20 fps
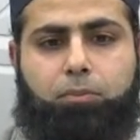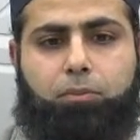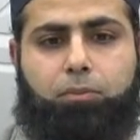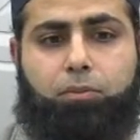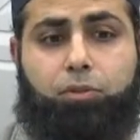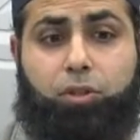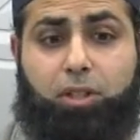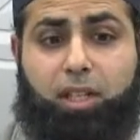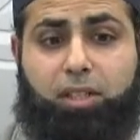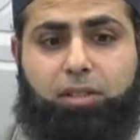
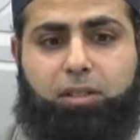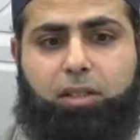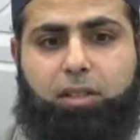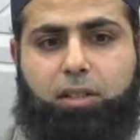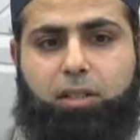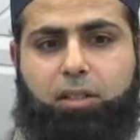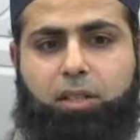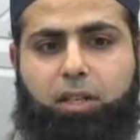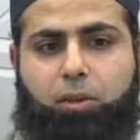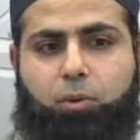So that's
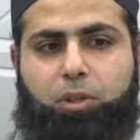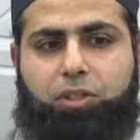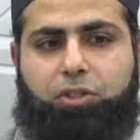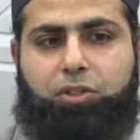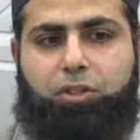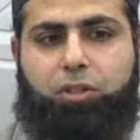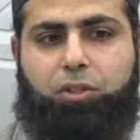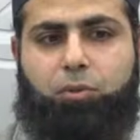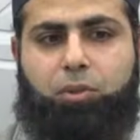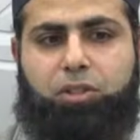that
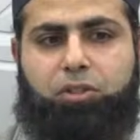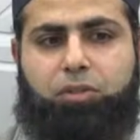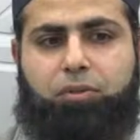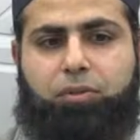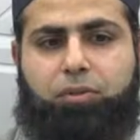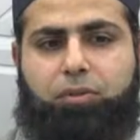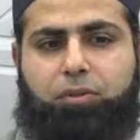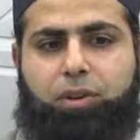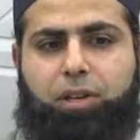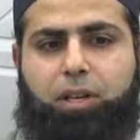question. Question
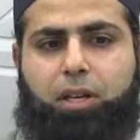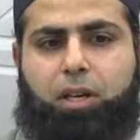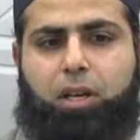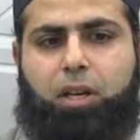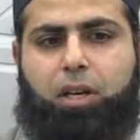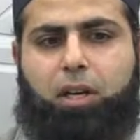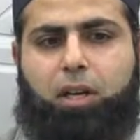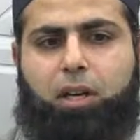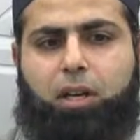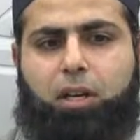3,
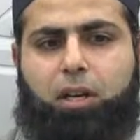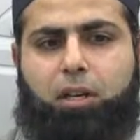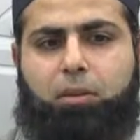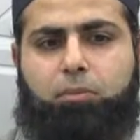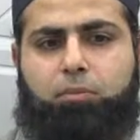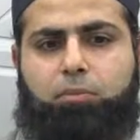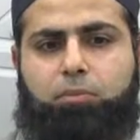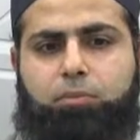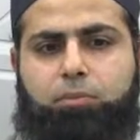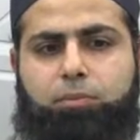
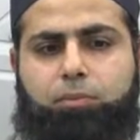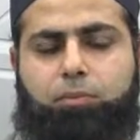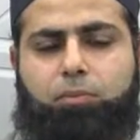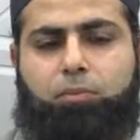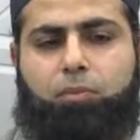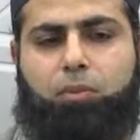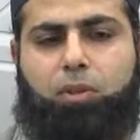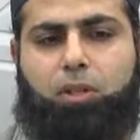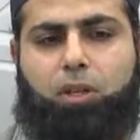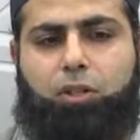
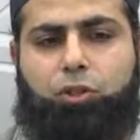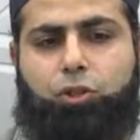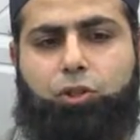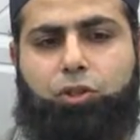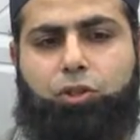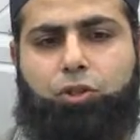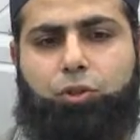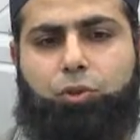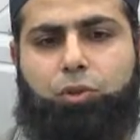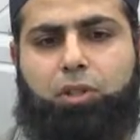you
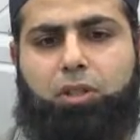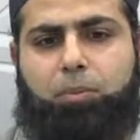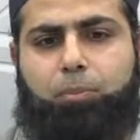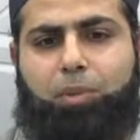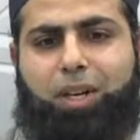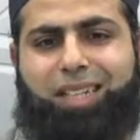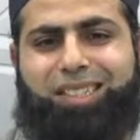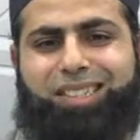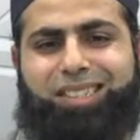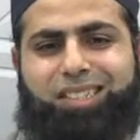can do an
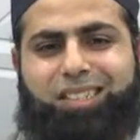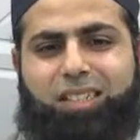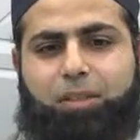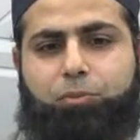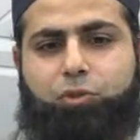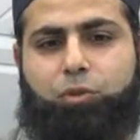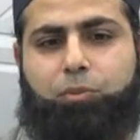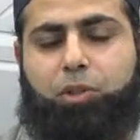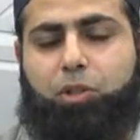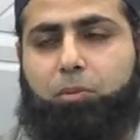
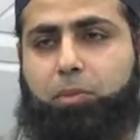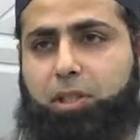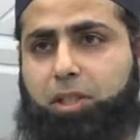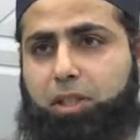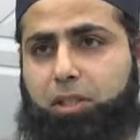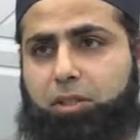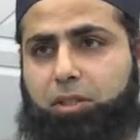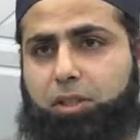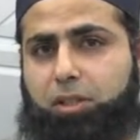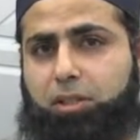apprenticeship to become a
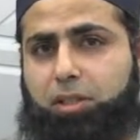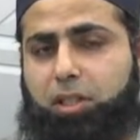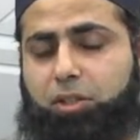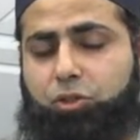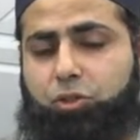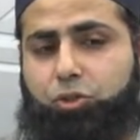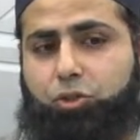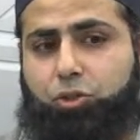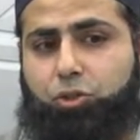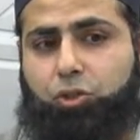teacher. Is that
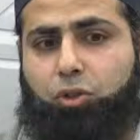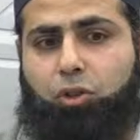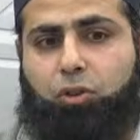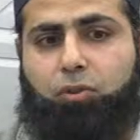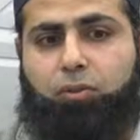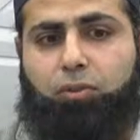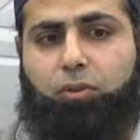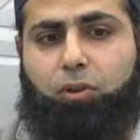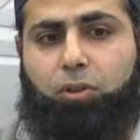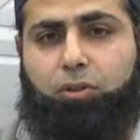true or
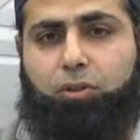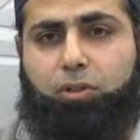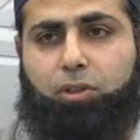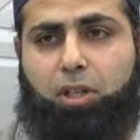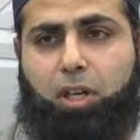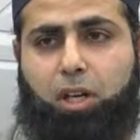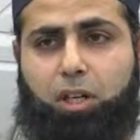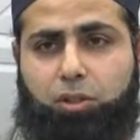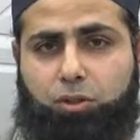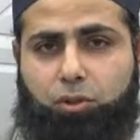false?
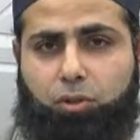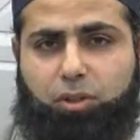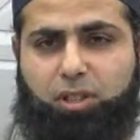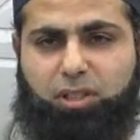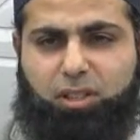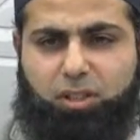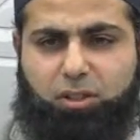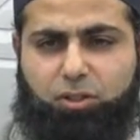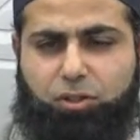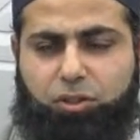So
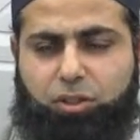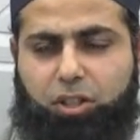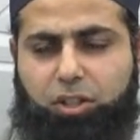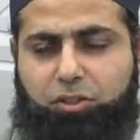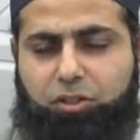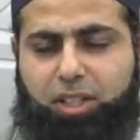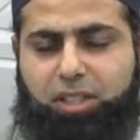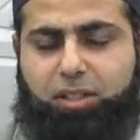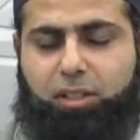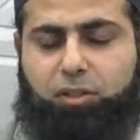this is just
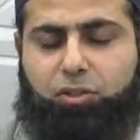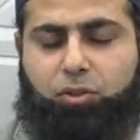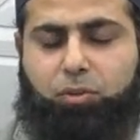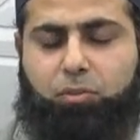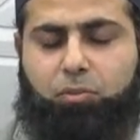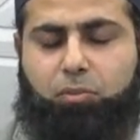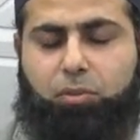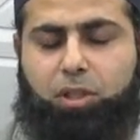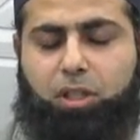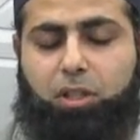addressing
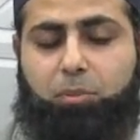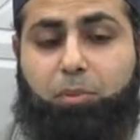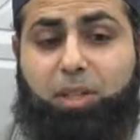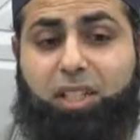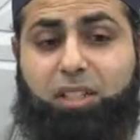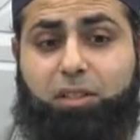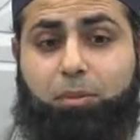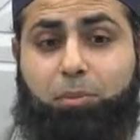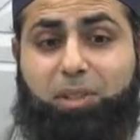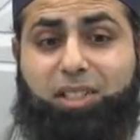some
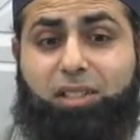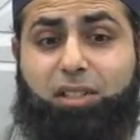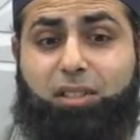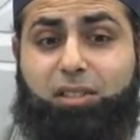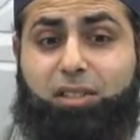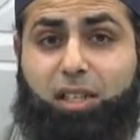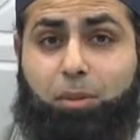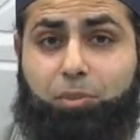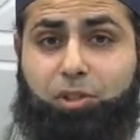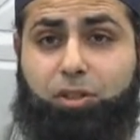
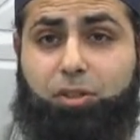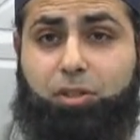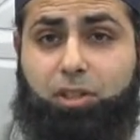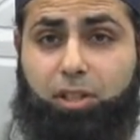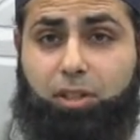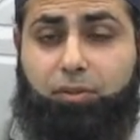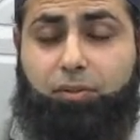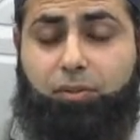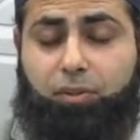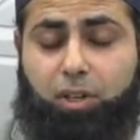misconceptions
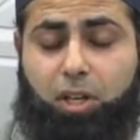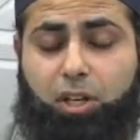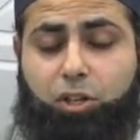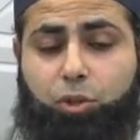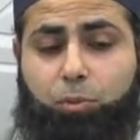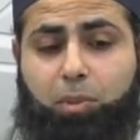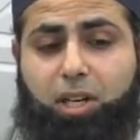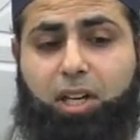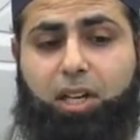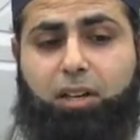if
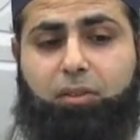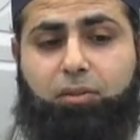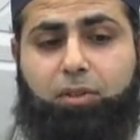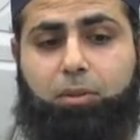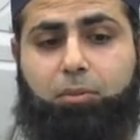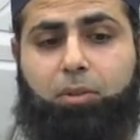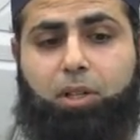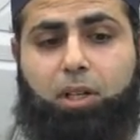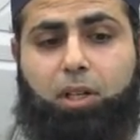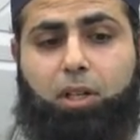you might have
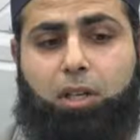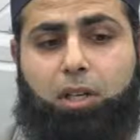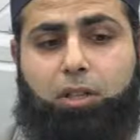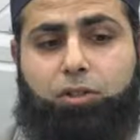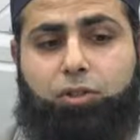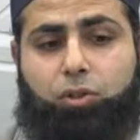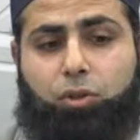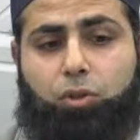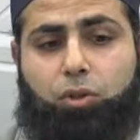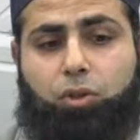them.
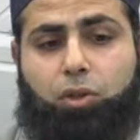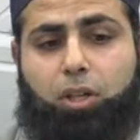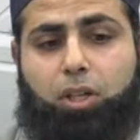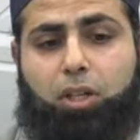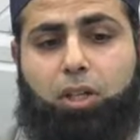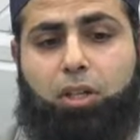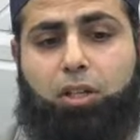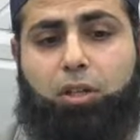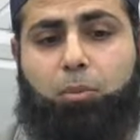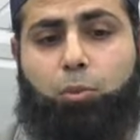So
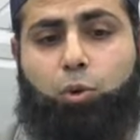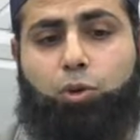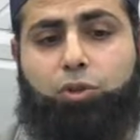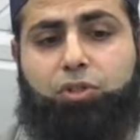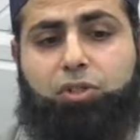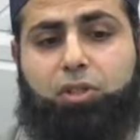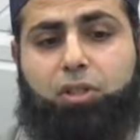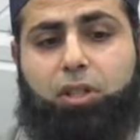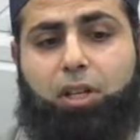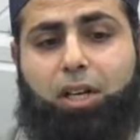the
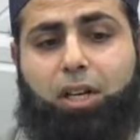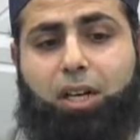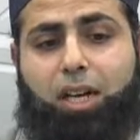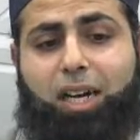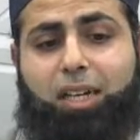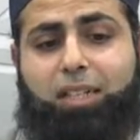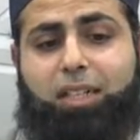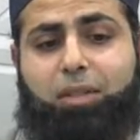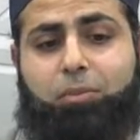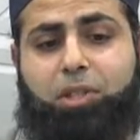most
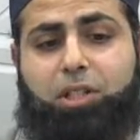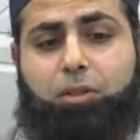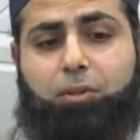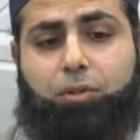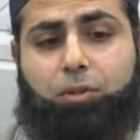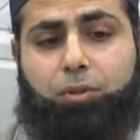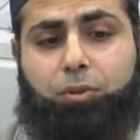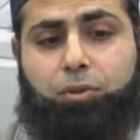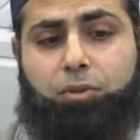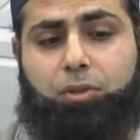academic
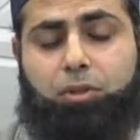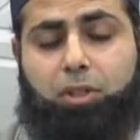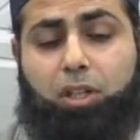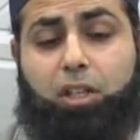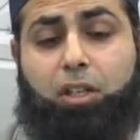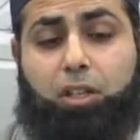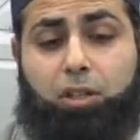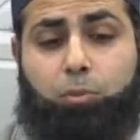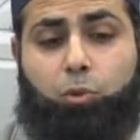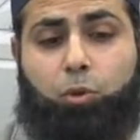route,
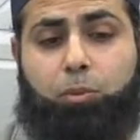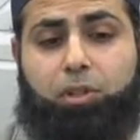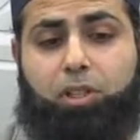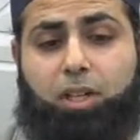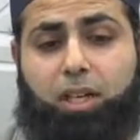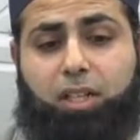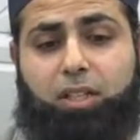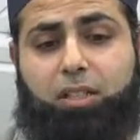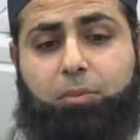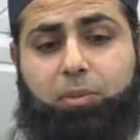at the moment the
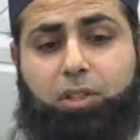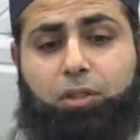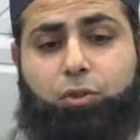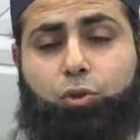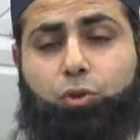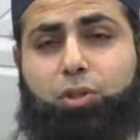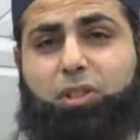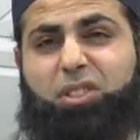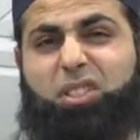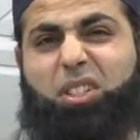academic
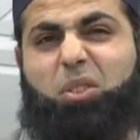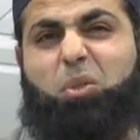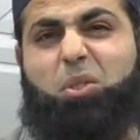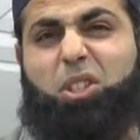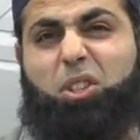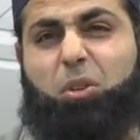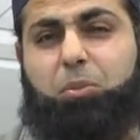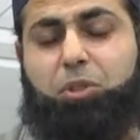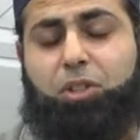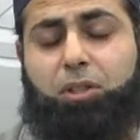route is the
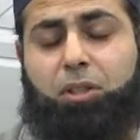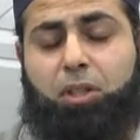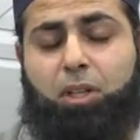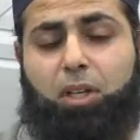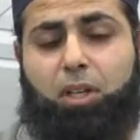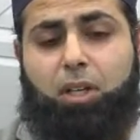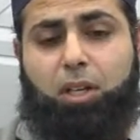only option.